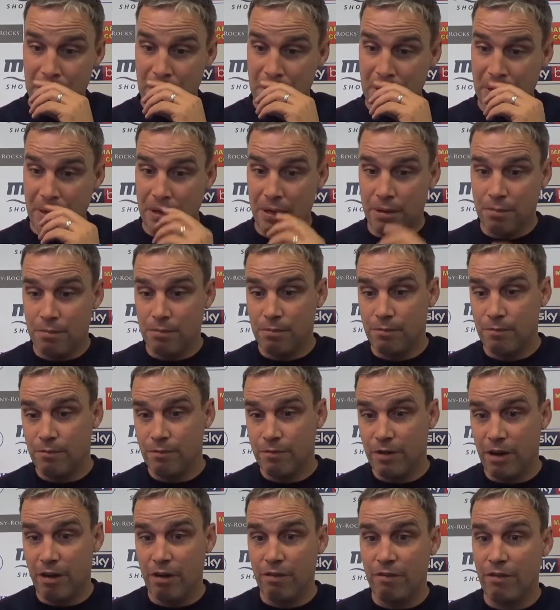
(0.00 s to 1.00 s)
Um,
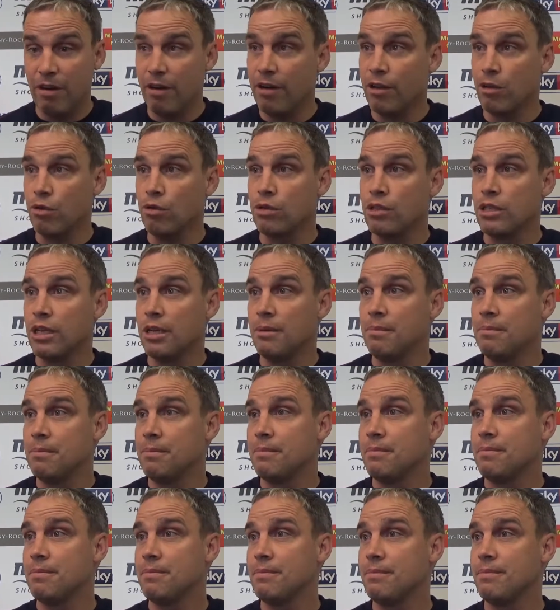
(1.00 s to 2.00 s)
very, very good team.
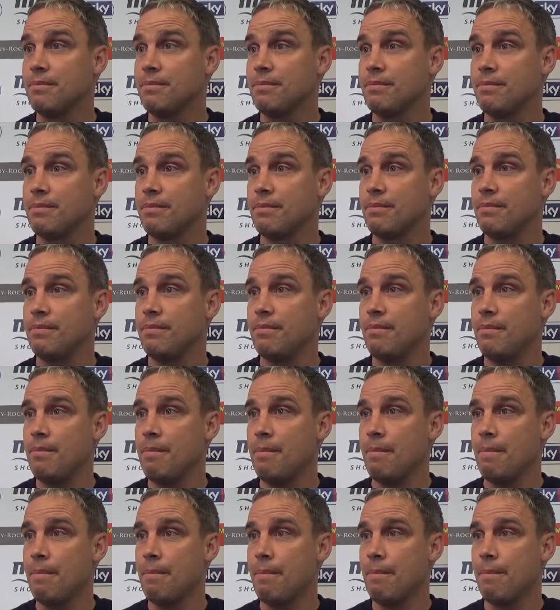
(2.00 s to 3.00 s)
Yeah, they've got
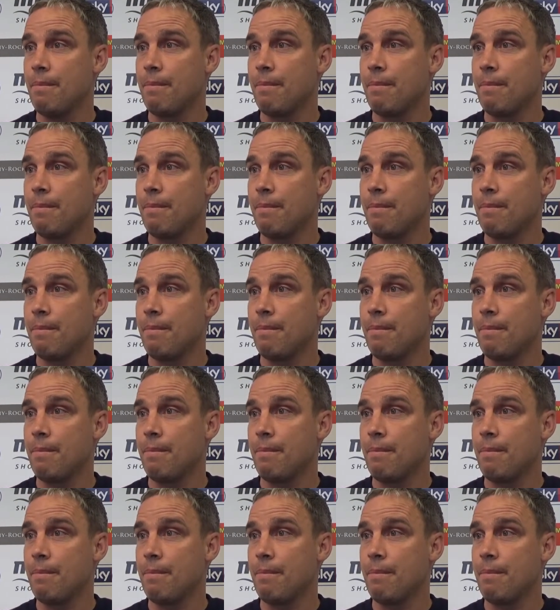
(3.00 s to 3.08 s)
the best